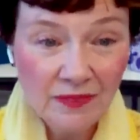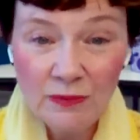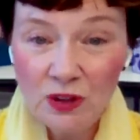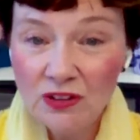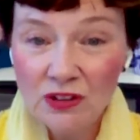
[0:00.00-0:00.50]

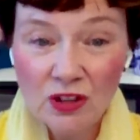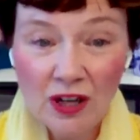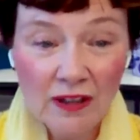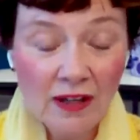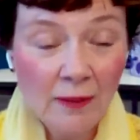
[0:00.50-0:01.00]
I'm just a
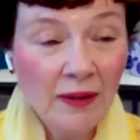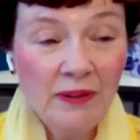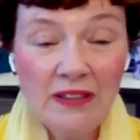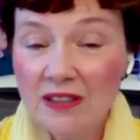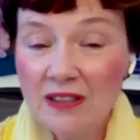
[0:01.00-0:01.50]
child. I
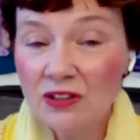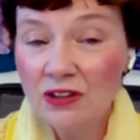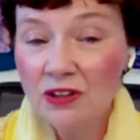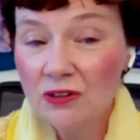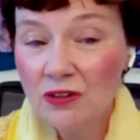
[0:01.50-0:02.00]
might be
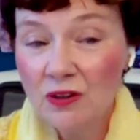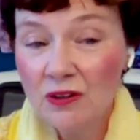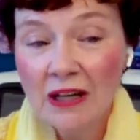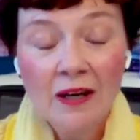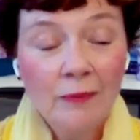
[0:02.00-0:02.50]
60 years
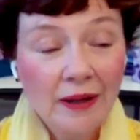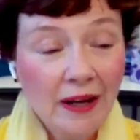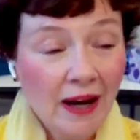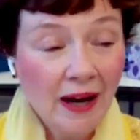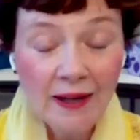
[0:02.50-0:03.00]
old,
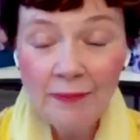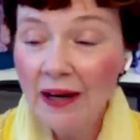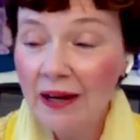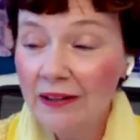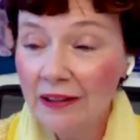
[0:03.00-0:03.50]
but
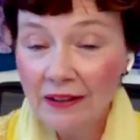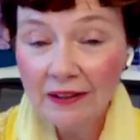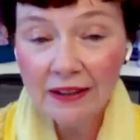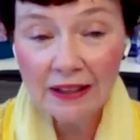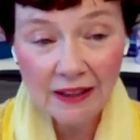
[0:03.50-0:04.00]
I'm a
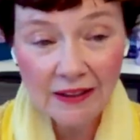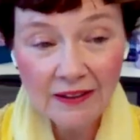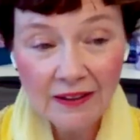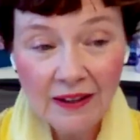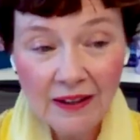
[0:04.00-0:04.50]
little
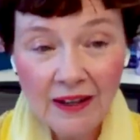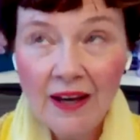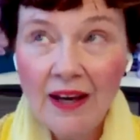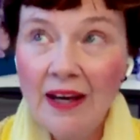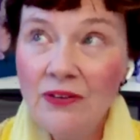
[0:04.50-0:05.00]
kid.
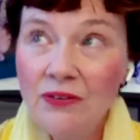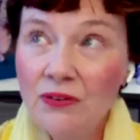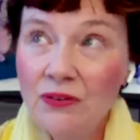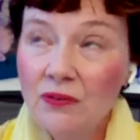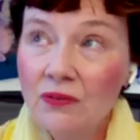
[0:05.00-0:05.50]

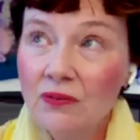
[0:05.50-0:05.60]
And